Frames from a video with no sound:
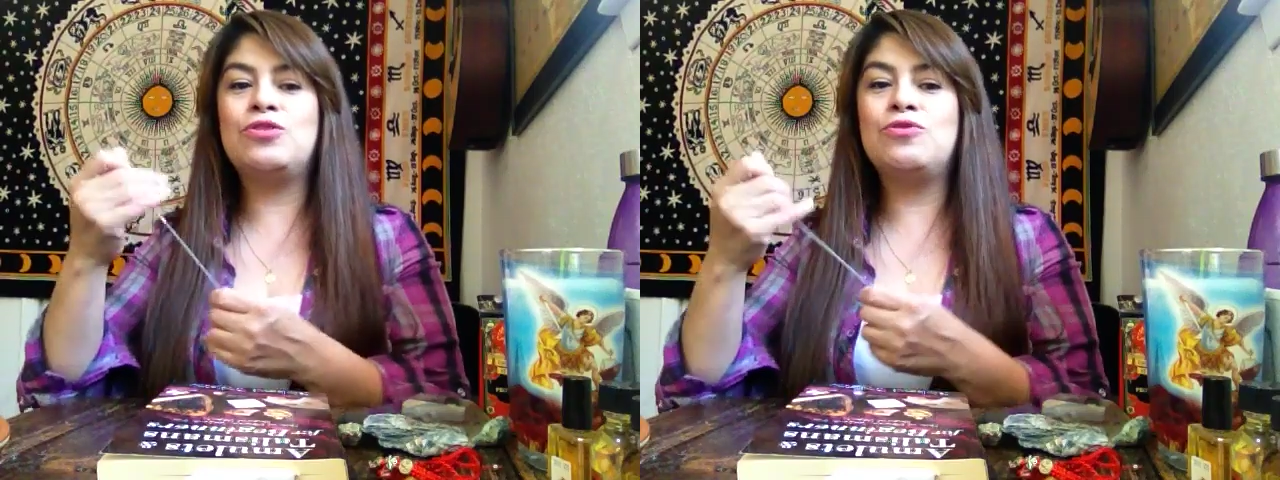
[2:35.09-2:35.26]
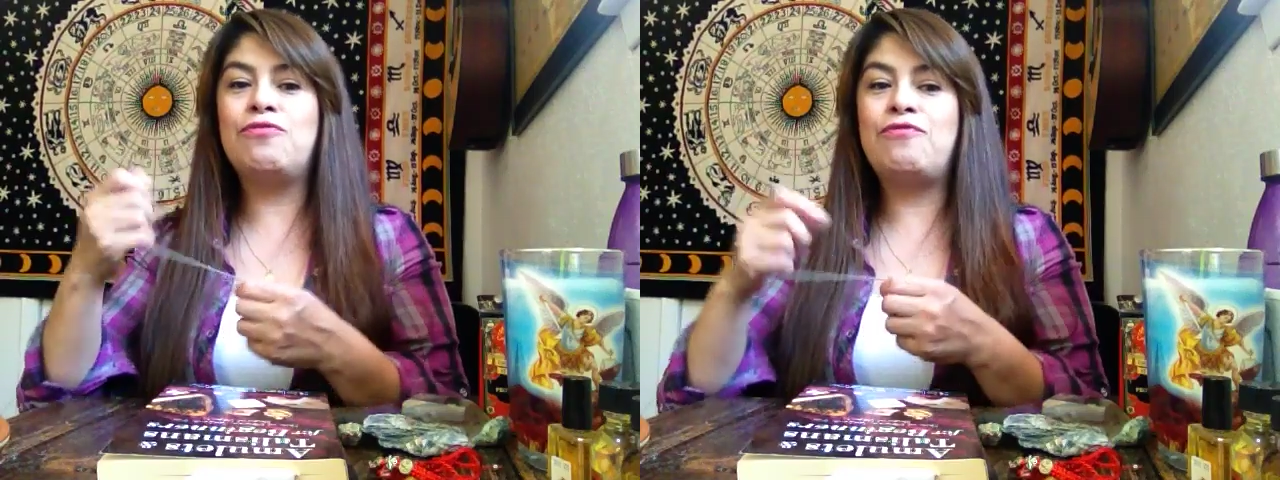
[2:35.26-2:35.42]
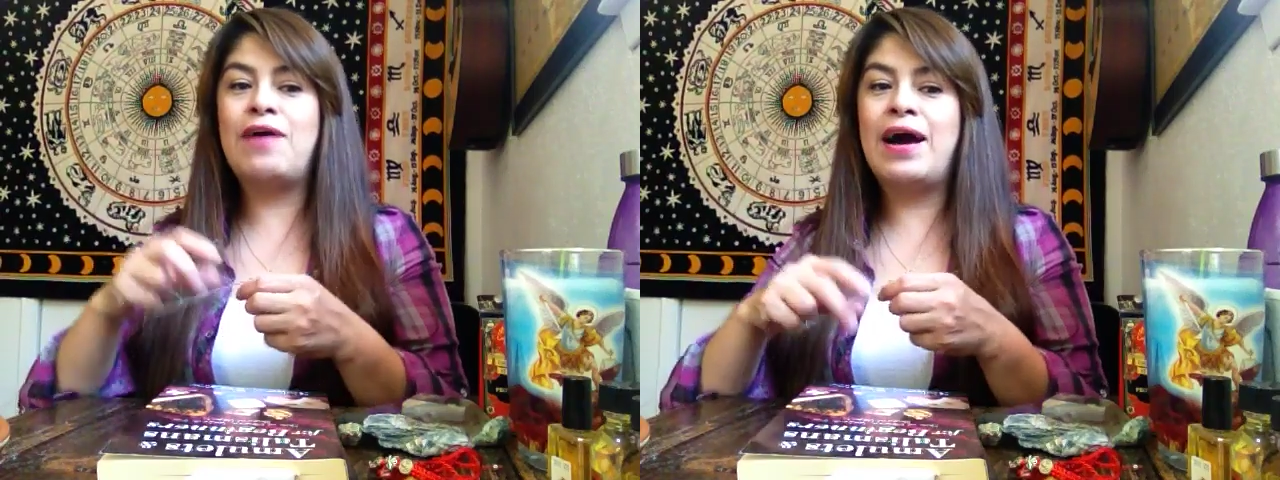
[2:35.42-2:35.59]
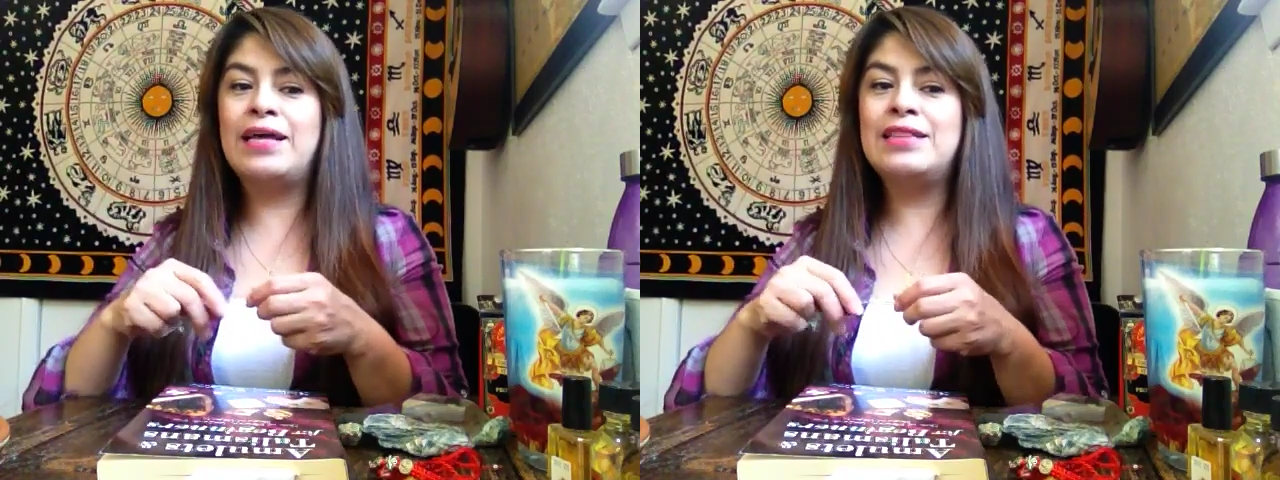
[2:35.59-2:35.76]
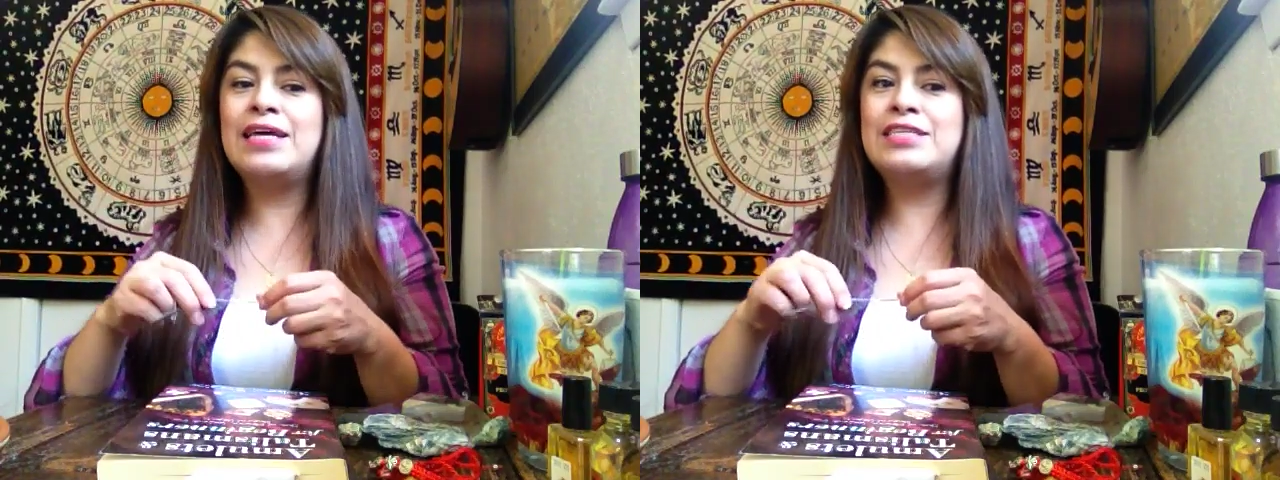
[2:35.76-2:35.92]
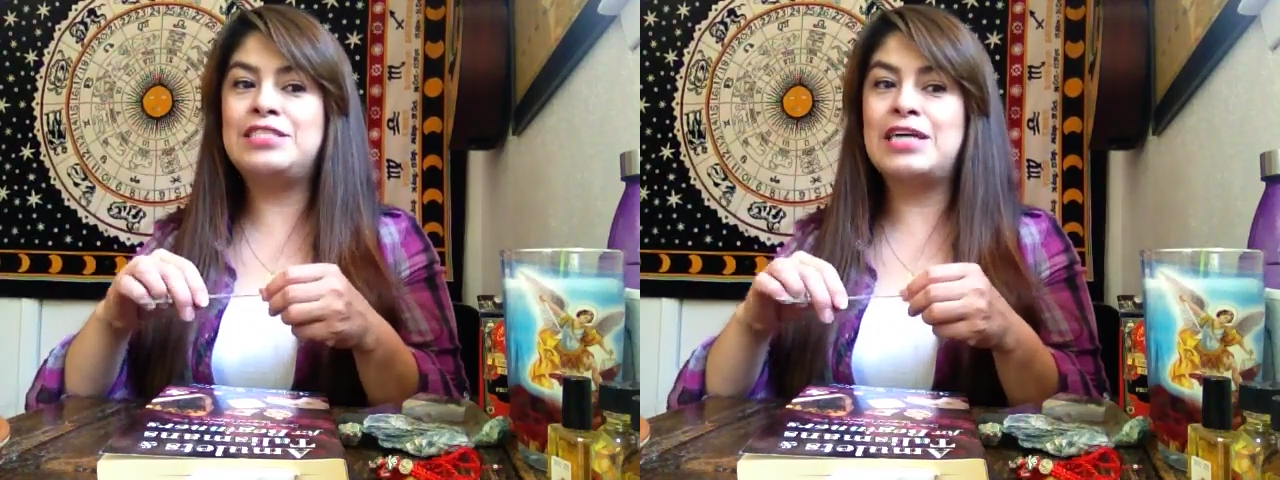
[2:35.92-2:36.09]
to find
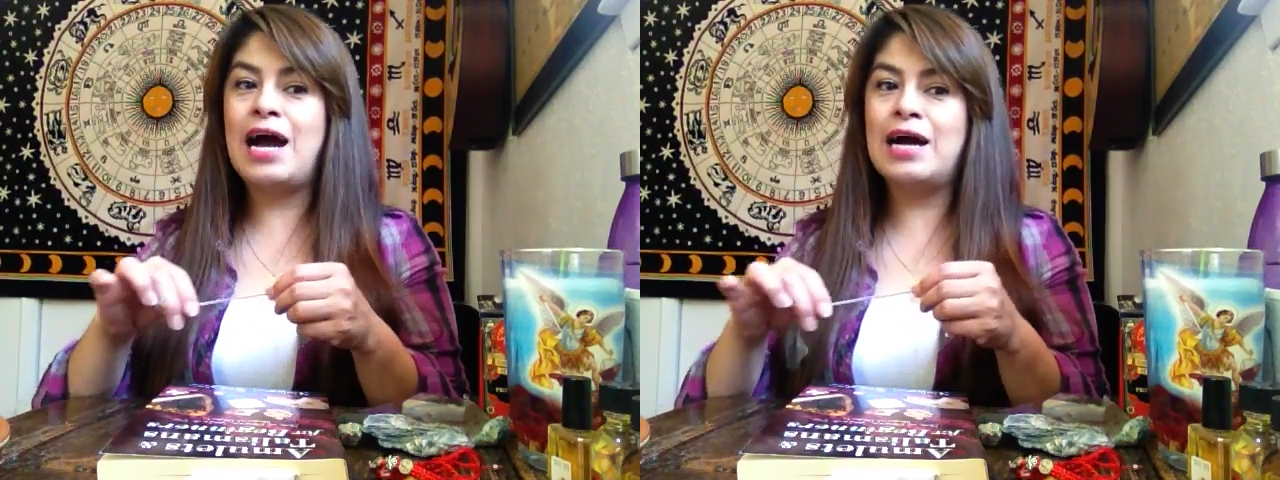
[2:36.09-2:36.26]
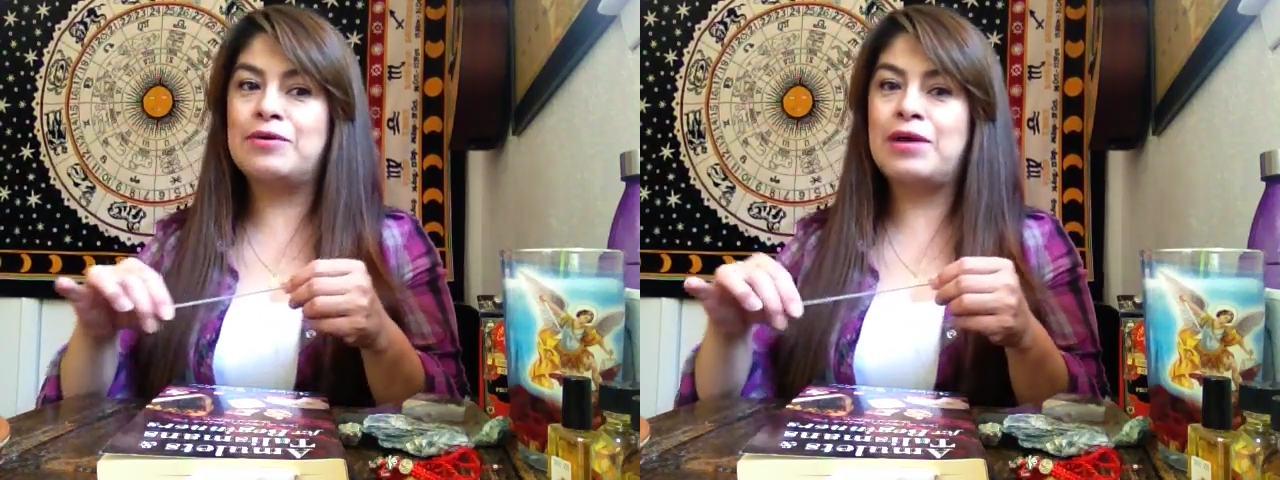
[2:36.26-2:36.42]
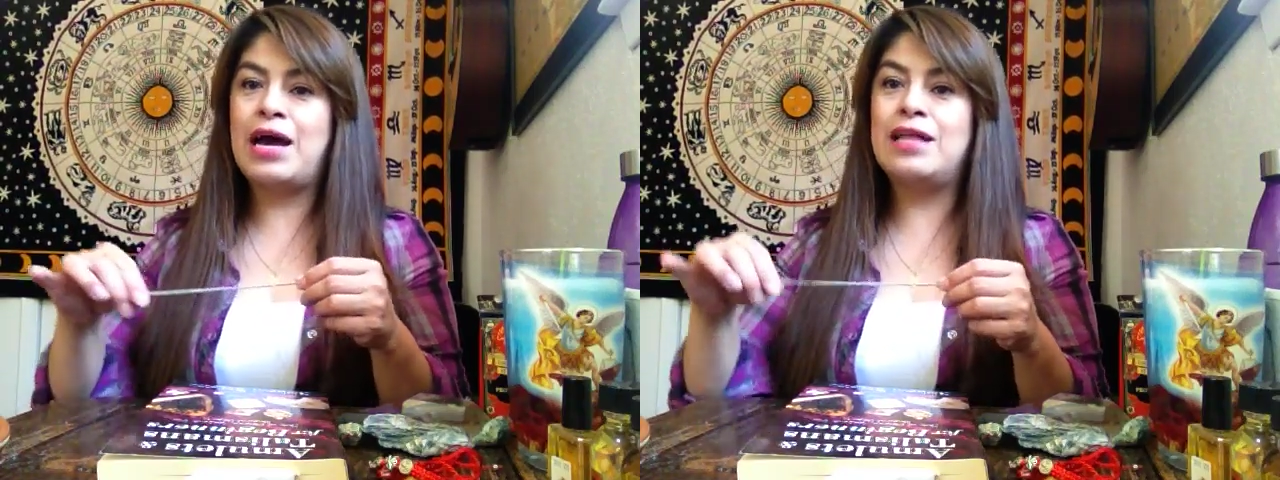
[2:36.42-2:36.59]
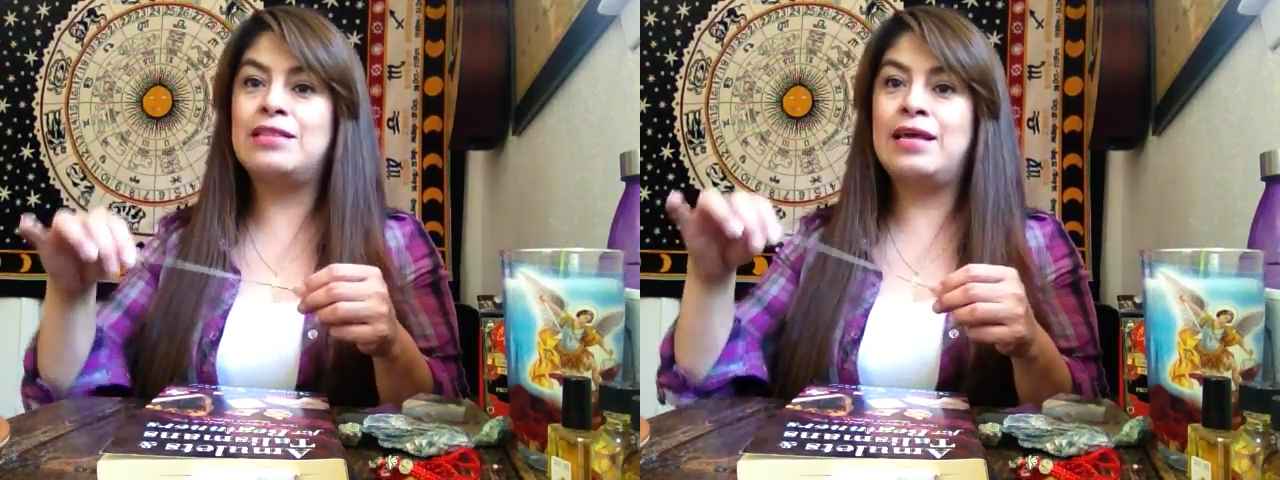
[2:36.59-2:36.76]
the chakra